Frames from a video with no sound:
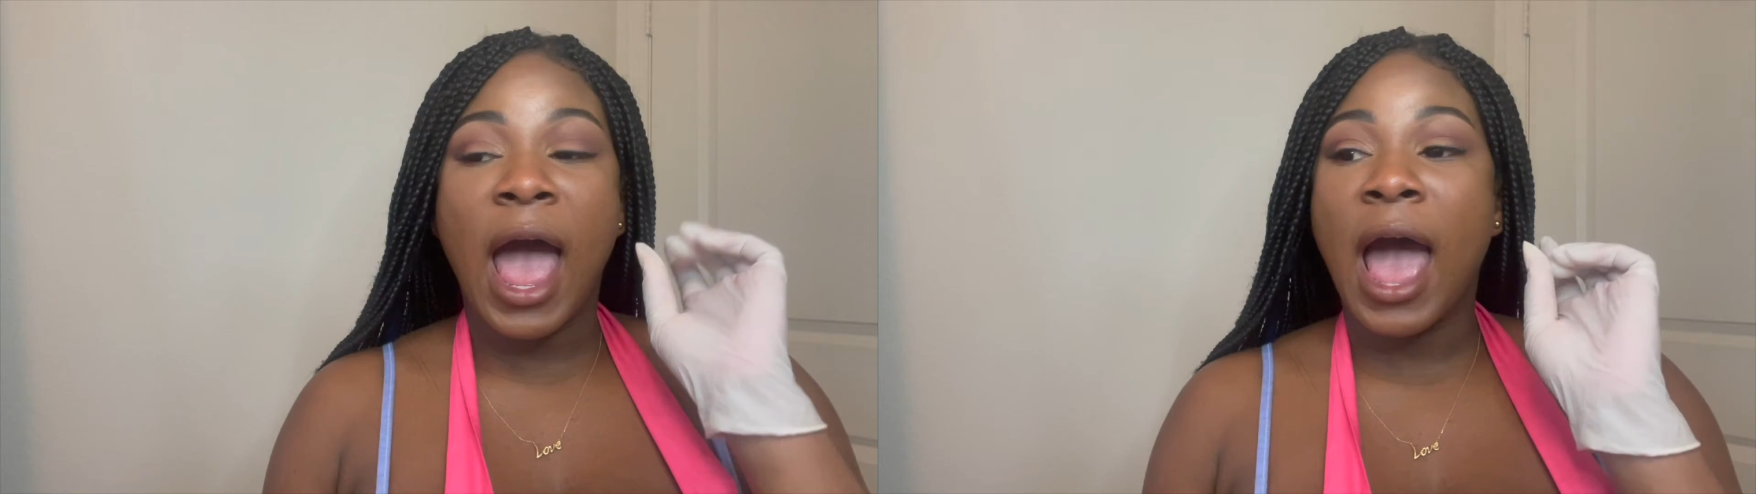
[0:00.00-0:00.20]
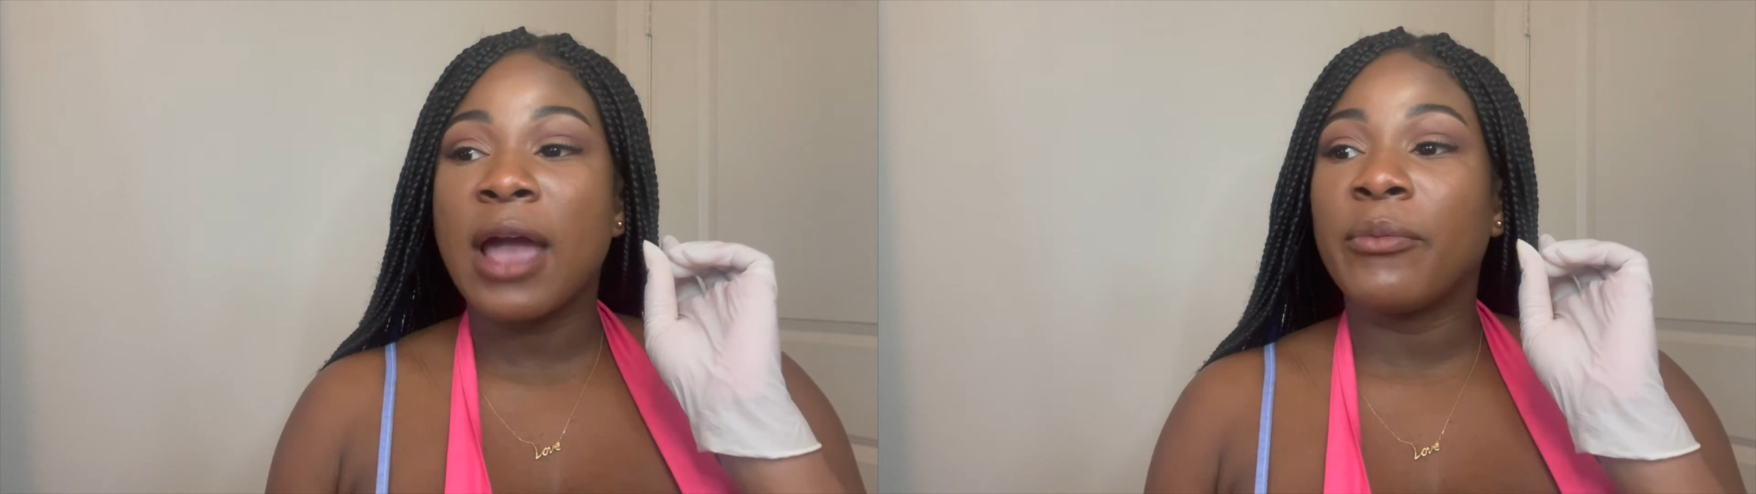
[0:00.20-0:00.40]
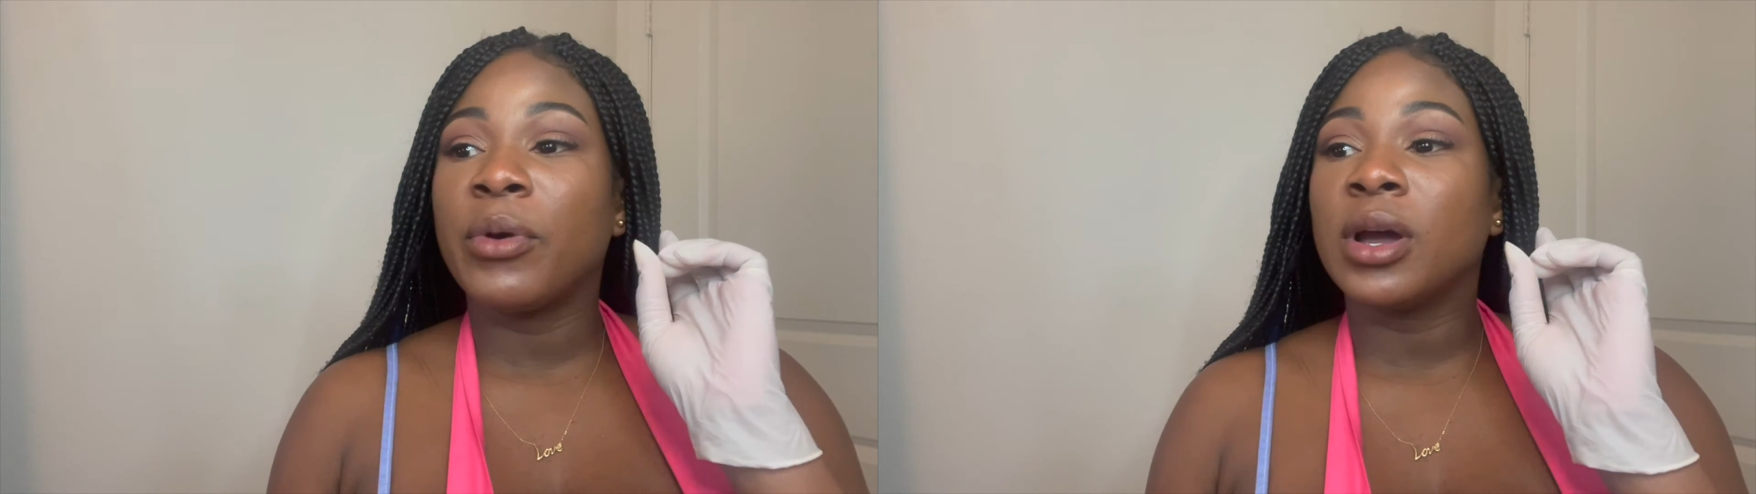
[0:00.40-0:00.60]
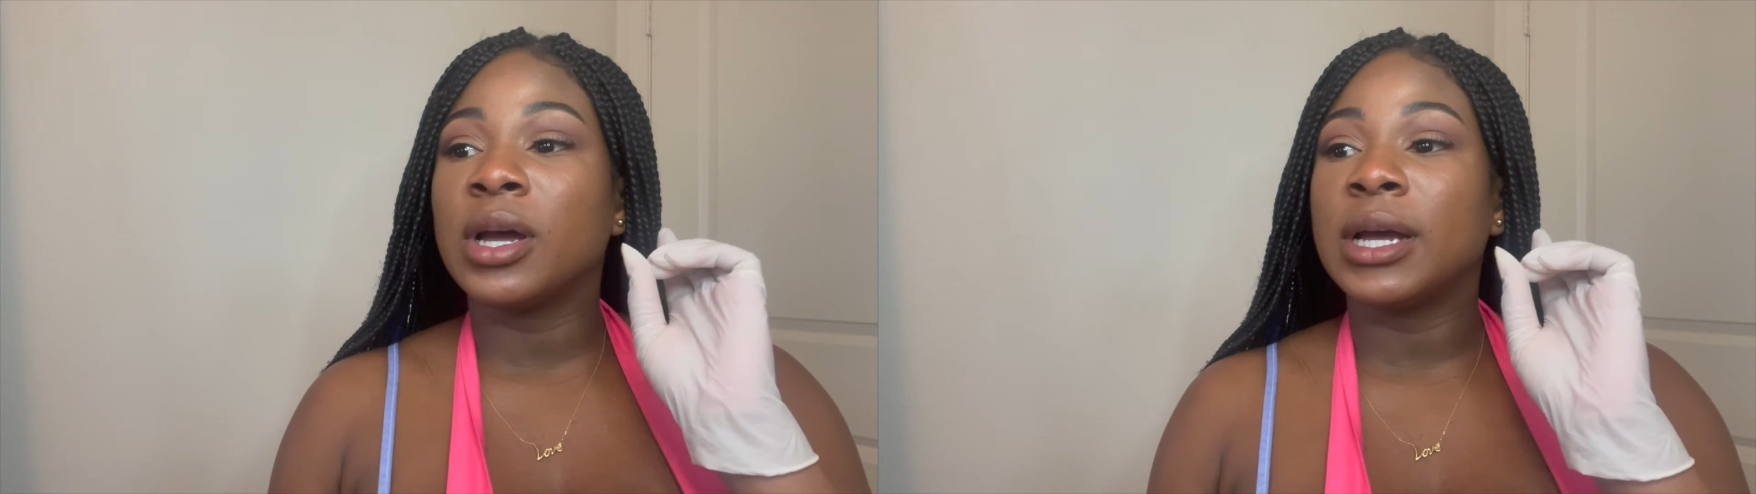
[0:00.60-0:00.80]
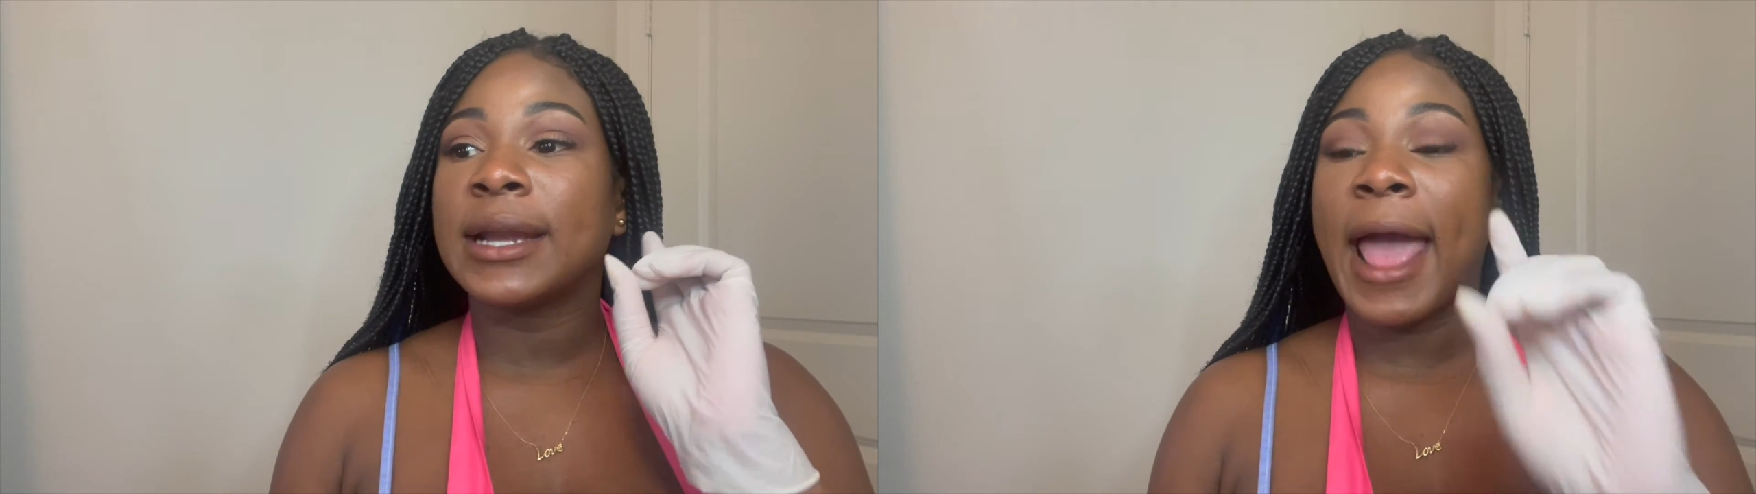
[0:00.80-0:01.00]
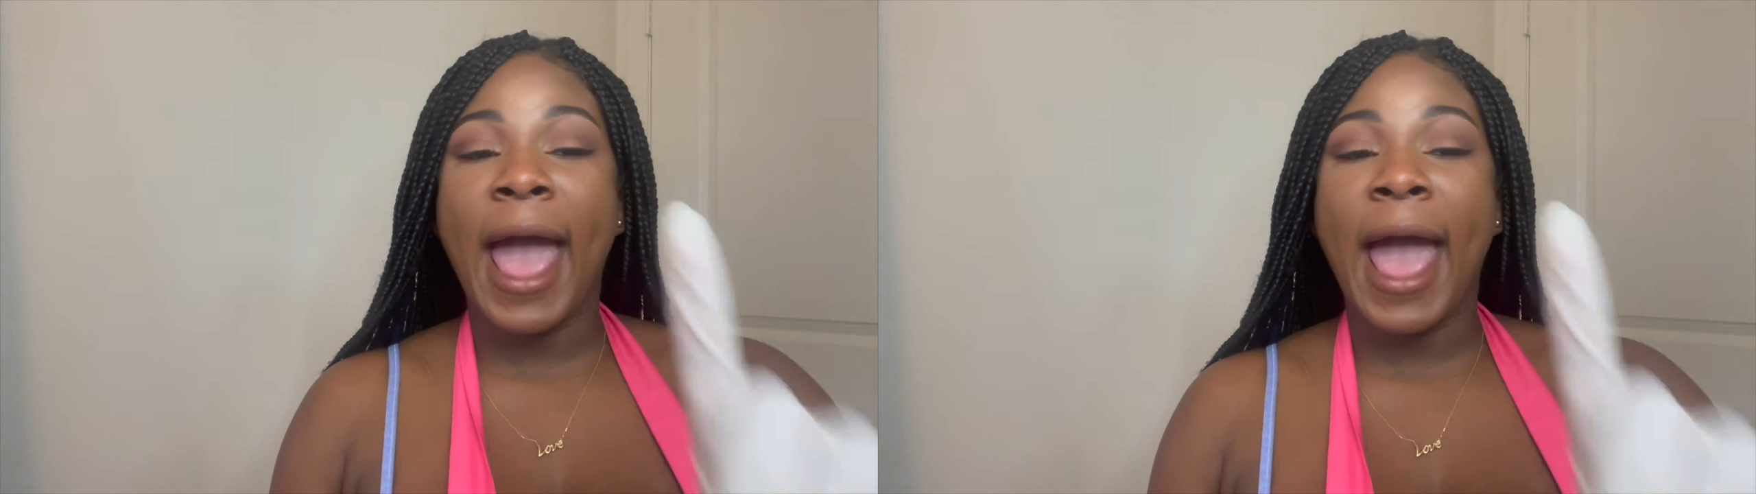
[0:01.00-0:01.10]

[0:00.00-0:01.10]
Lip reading: I would